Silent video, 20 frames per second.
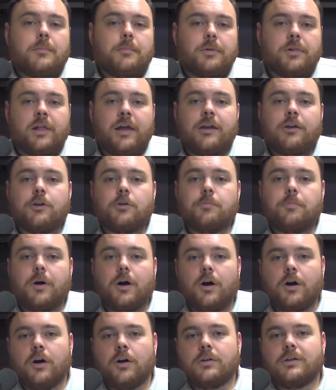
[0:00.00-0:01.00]
Play your
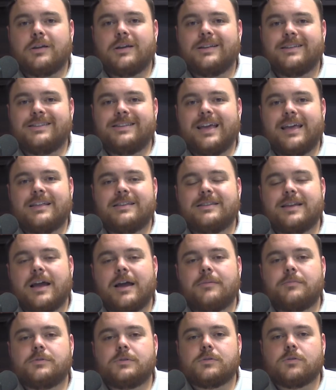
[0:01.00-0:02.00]
part 10
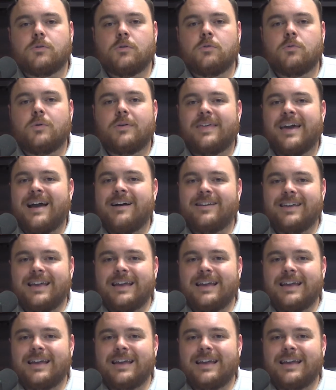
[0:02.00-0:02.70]
times through without